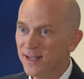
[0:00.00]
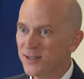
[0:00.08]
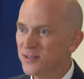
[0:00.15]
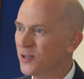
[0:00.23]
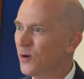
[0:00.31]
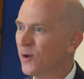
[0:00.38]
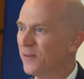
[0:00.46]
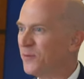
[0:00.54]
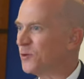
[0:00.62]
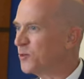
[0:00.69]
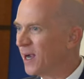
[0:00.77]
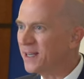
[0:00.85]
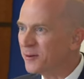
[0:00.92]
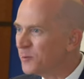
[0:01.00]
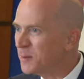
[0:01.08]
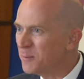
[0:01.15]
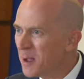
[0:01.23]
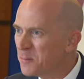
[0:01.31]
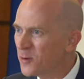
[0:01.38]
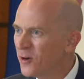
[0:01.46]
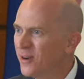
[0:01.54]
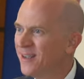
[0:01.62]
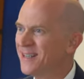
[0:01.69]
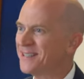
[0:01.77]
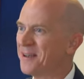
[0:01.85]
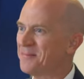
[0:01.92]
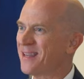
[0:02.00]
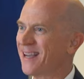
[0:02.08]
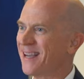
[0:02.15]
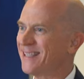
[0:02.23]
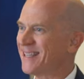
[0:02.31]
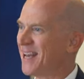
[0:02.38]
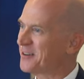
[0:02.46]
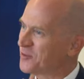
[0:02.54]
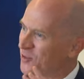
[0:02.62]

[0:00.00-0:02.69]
So if you're trying to remember something I said,